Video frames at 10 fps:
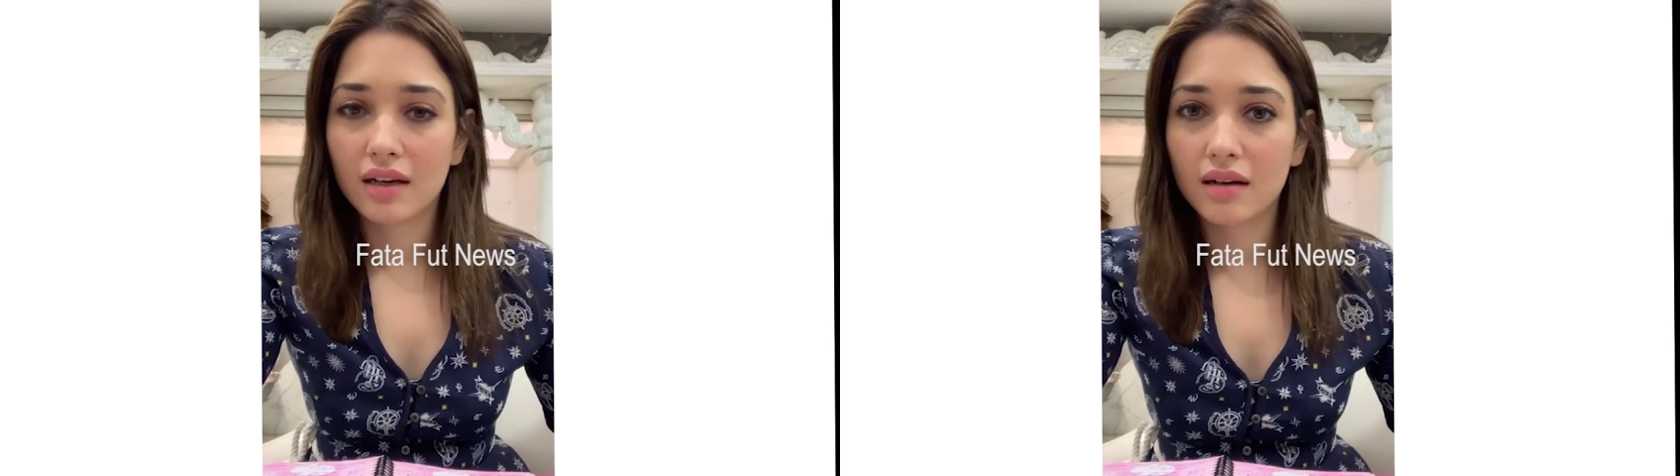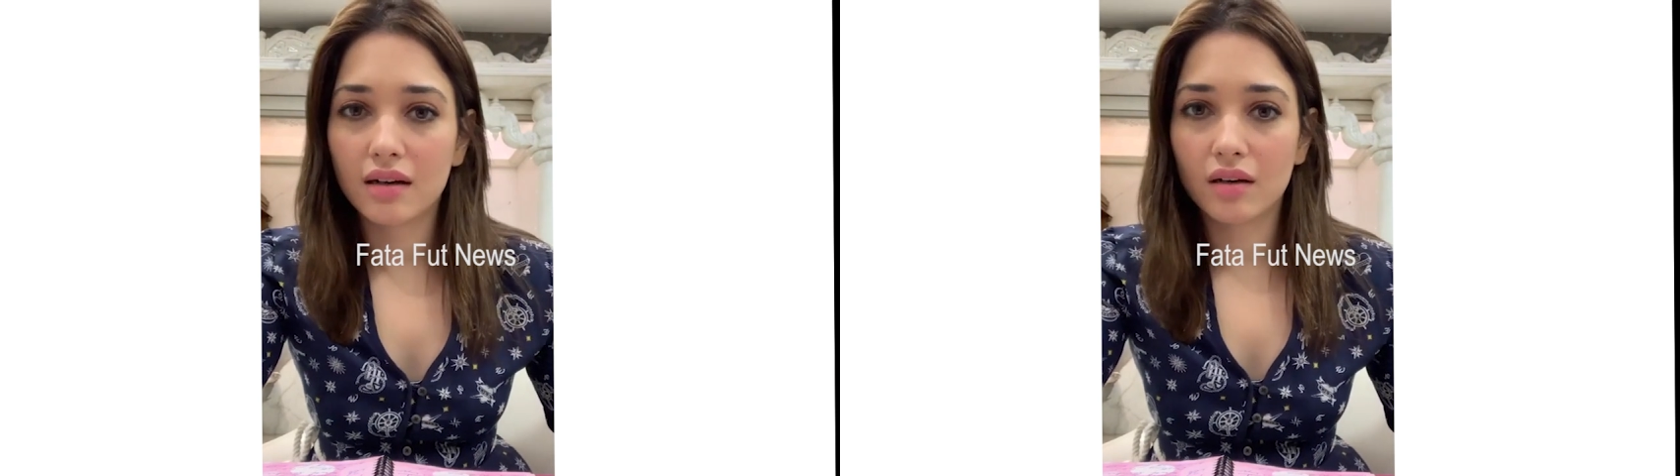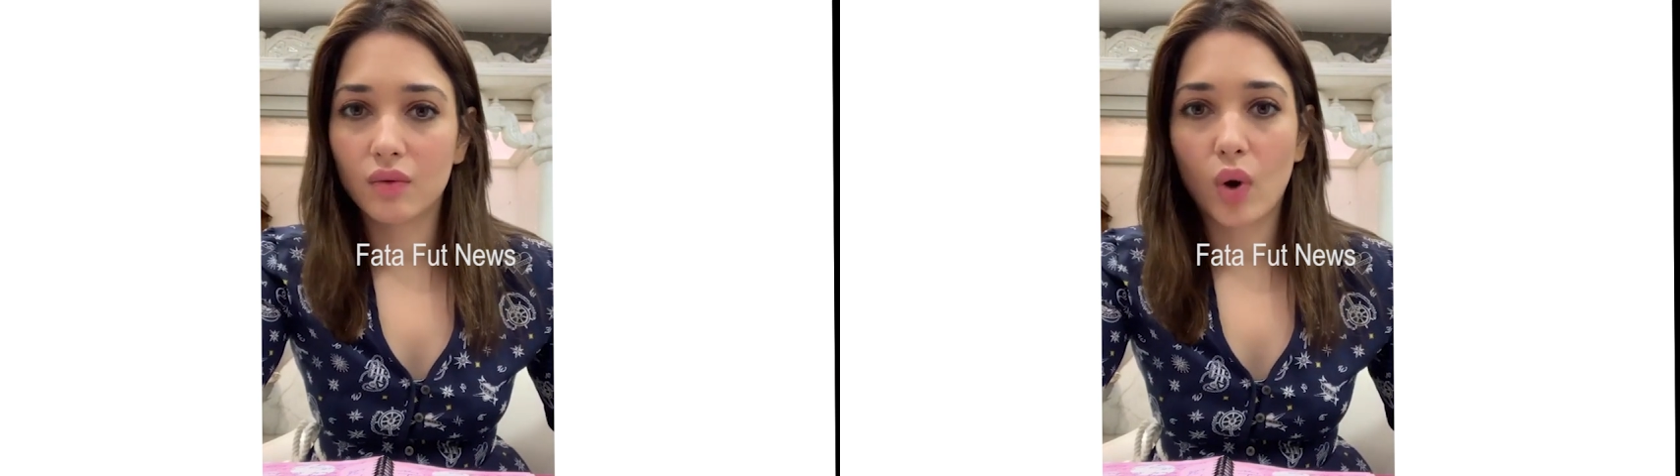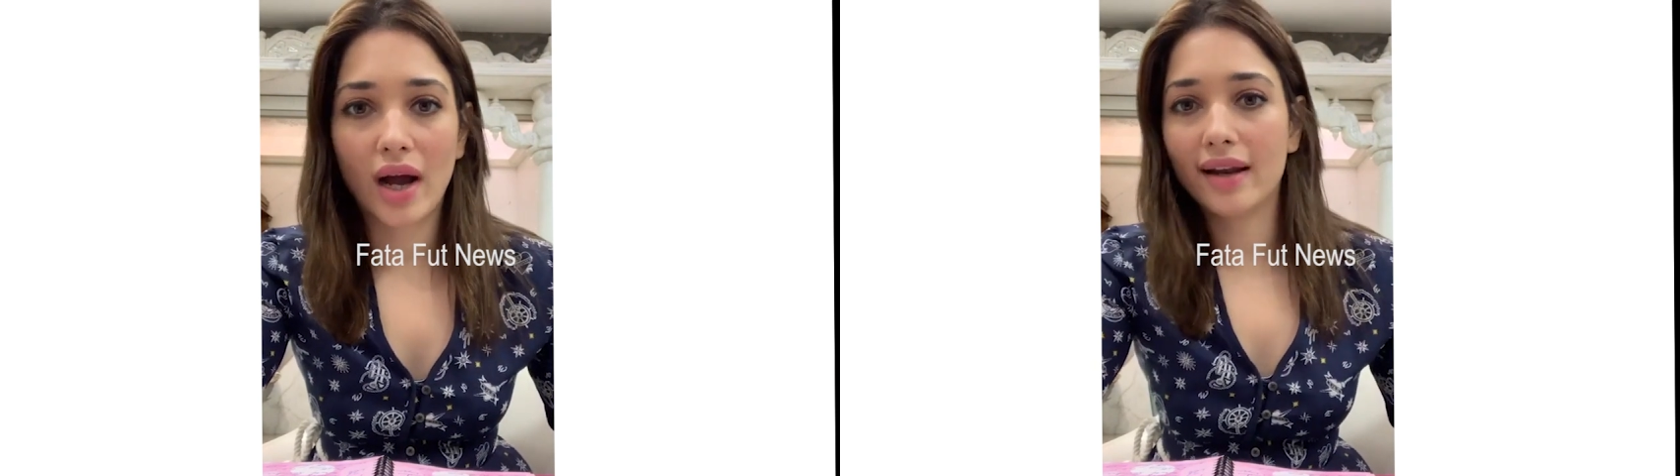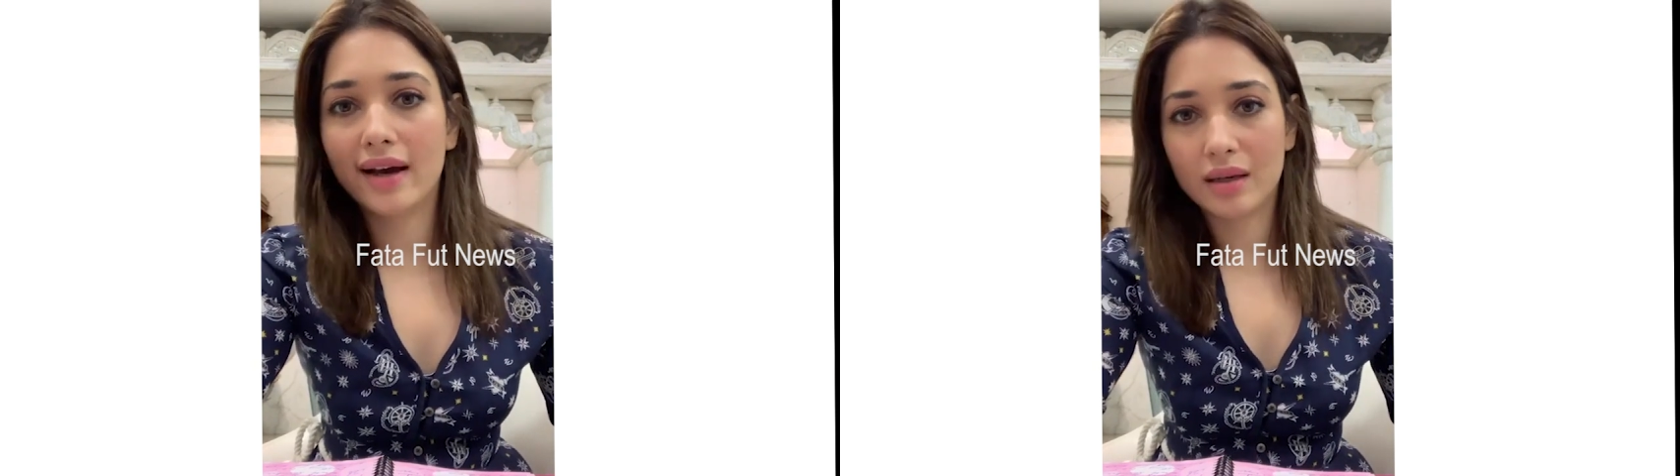uh,
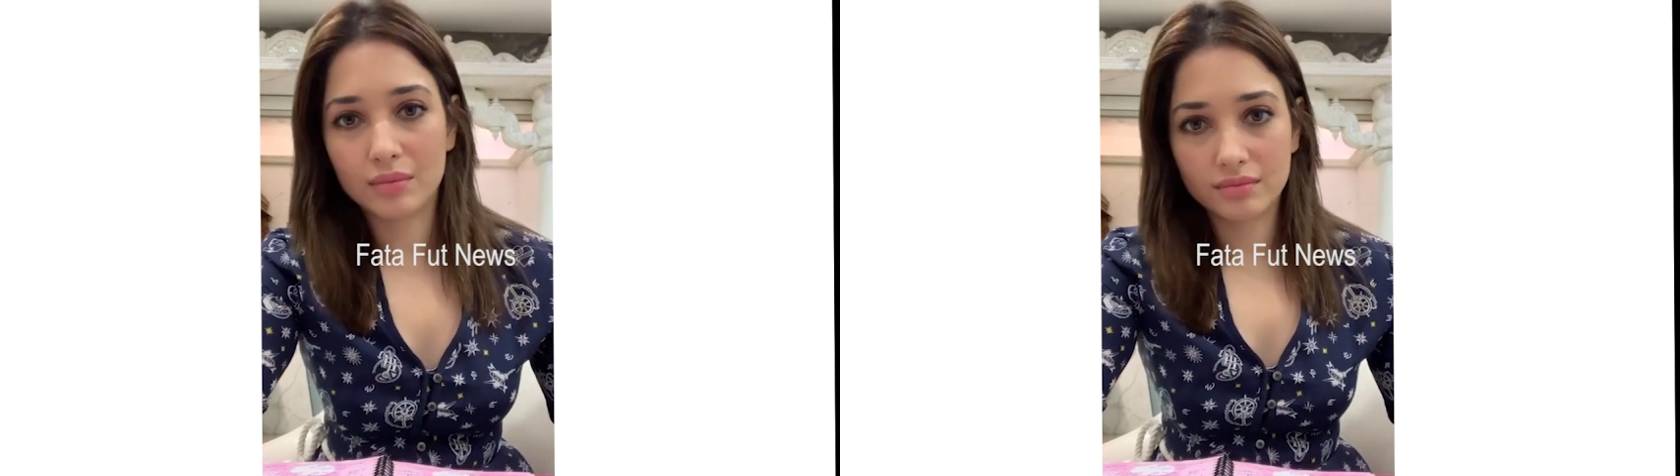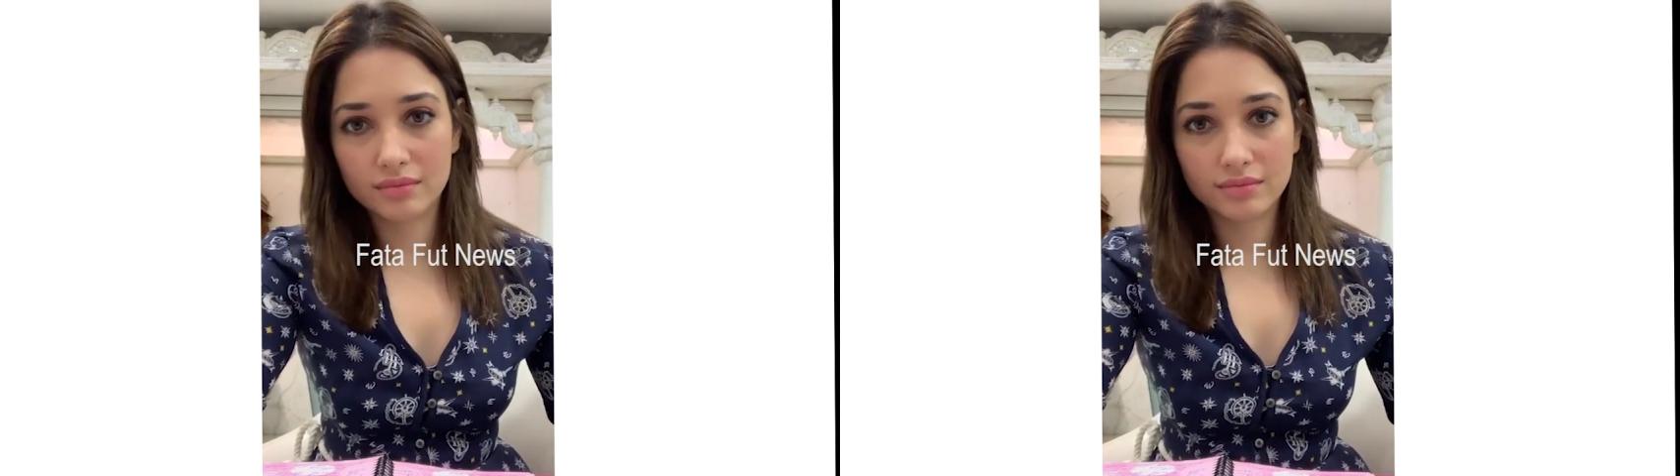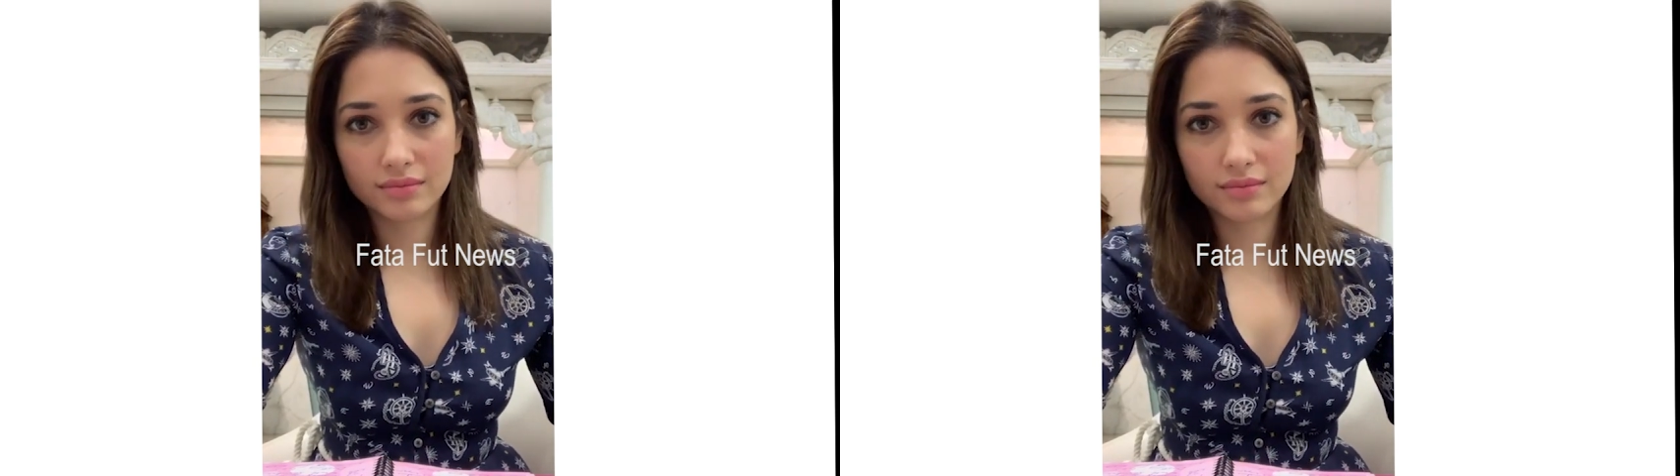while I am